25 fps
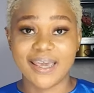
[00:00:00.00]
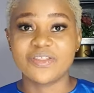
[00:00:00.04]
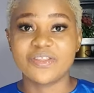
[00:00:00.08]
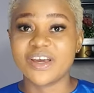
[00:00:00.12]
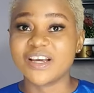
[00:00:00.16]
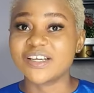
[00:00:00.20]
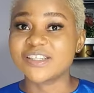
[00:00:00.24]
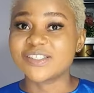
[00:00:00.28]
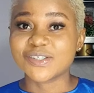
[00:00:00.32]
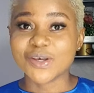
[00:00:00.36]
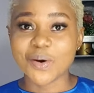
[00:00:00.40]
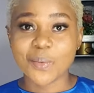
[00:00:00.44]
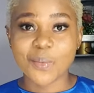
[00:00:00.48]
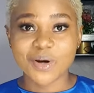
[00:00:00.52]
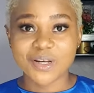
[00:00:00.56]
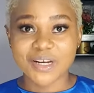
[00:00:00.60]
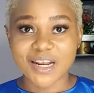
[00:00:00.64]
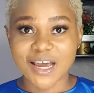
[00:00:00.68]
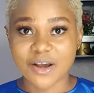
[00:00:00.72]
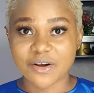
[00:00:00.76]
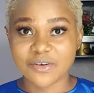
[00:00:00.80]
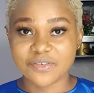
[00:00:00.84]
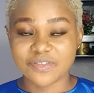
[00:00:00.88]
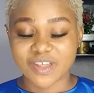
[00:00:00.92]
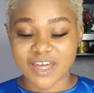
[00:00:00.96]
There's someone
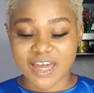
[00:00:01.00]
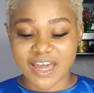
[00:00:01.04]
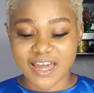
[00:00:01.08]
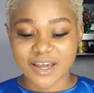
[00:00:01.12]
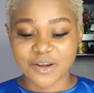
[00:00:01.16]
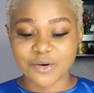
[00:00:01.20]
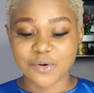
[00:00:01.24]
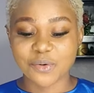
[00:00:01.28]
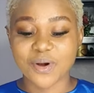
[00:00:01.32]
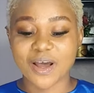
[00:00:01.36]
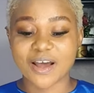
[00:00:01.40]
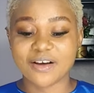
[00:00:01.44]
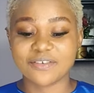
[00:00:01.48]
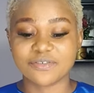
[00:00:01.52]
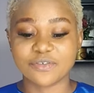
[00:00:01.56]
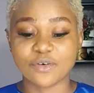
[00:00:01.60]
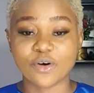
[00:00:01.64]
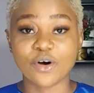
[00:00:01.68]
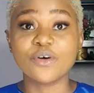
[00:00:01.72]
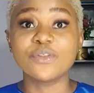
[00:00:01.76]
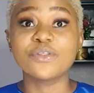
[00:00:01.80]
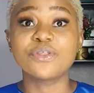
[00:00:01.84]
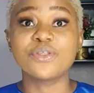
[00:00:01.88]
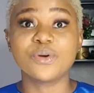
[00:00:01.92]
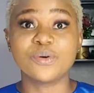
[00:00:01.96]
out there who have
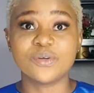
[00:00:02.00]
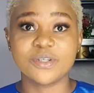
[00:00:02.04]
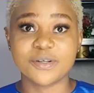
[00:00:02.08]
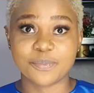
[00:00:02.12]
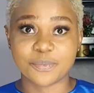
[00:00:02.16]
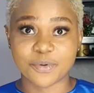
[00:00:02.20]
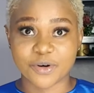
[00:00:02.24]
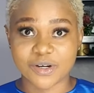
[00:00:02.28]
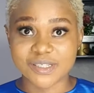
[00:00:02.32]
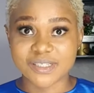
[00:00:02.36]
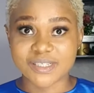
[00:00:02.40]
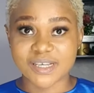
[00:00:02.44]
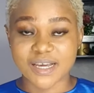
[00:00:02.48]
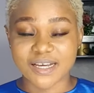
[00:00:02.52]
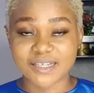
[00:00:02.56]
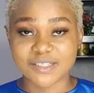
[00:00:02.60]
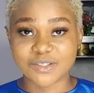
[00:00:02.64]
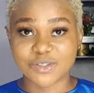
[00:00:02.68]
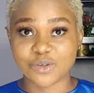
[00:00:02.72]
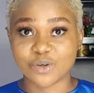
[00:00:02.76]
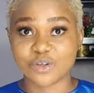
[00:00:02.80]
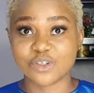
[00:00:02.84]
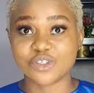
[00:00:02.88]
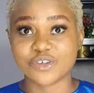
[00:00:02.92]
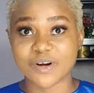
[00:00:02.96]
gone through the process
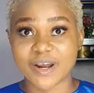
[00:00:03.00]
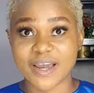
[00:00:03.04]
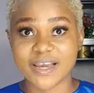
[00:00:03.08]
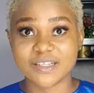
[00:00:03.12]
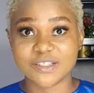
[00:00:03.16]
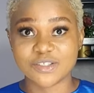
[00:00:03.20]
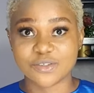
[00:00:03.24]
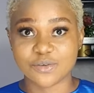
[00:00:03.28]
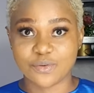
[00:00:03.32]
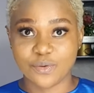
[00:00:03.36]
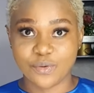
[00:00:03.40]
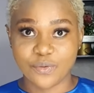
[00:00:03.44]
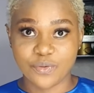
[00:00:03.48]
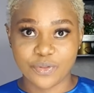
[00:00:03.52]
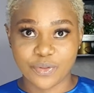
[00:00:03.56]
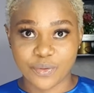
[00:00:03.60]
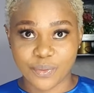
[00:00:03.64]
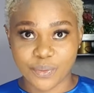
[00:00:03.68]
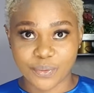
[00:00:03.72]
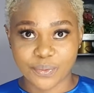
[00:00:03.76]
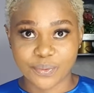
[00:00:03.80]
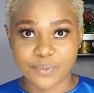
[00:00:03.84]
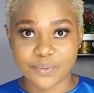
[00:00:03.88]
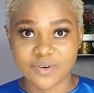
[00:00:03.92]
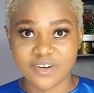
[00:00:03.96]
you're trying to go
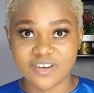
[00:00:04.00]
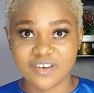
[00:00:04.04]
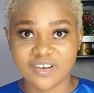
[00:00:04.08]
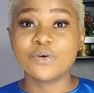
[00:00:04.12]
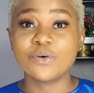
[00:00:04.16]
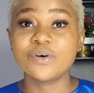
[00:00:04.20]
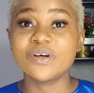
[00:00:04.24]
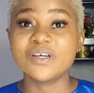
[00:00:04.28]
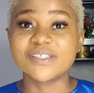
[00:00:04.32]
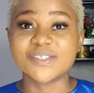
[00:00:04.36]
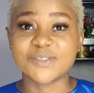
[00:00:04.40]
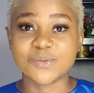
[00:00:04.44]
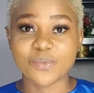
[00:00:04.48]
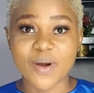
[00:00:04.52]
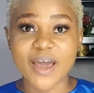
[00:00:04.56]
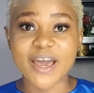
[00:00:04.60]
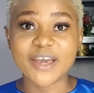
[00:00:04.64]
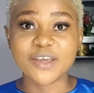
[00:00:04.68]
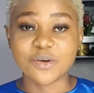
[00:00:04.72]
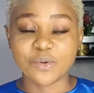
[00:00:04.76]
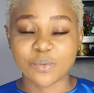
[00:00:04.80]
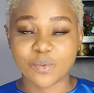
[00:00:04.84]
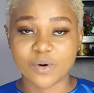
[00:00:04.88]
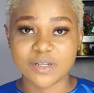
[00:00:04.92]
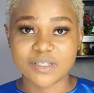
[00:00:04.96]
through, who is where
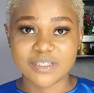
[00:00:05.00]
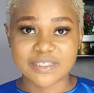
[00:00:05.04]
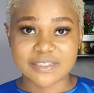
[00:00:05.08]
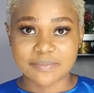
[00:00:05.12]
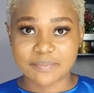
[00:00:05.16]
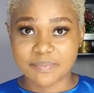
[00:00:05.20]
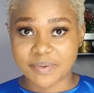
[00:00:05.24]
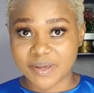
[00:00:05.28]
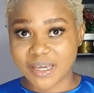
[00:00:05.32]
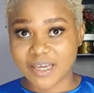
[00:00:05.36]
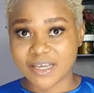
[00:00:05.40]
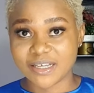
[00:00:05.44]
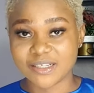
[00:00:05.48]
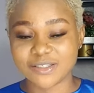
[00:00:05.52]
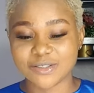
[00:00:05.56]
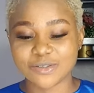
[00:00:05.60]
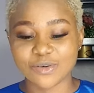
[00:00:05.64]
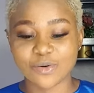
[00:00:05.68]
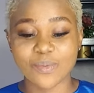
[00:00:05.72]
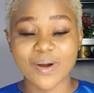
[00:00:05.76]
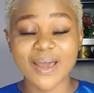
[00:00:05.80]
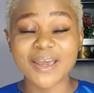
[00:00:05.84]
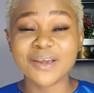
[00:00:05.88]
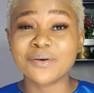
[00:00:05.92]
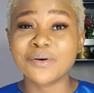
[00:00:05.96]
you want to be.
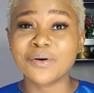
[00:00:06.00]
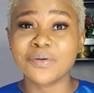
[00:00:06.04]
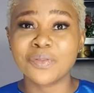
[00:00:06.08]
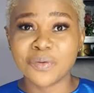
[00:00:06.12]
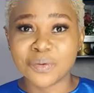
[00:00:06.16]
So, why go